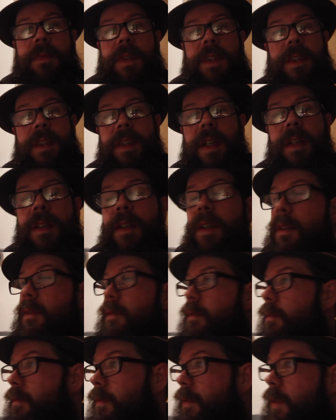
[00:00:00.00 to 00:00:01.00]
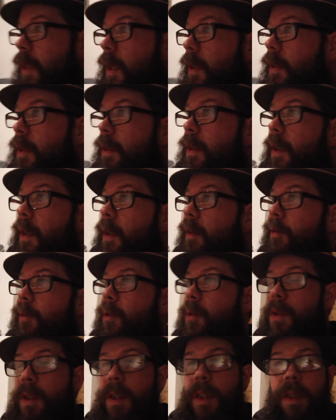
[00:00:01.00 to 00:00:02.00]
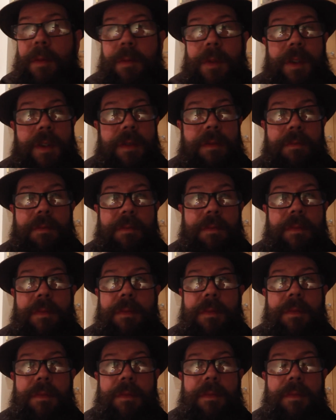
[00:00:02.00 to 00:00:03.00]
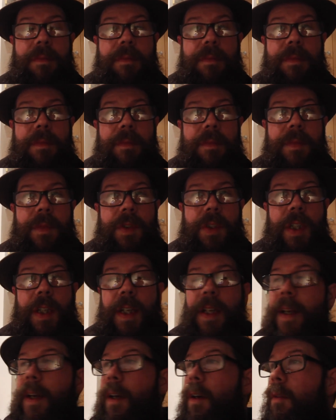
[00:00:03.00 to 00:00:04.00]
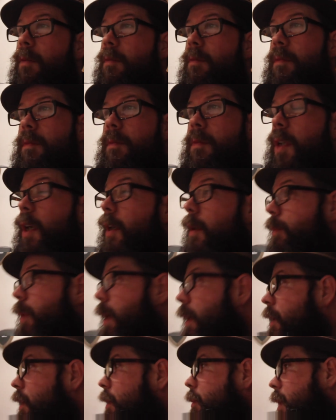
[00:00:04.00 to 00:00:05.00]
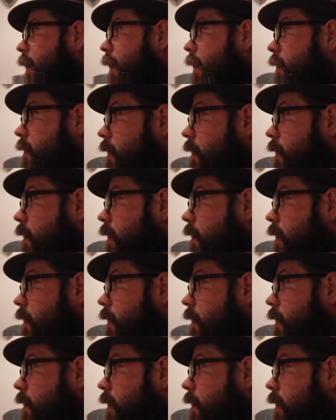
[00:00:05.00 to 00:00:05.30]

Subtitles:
it's a nothing day, unfortunately. I'm just chilling out, going to bed in a minute.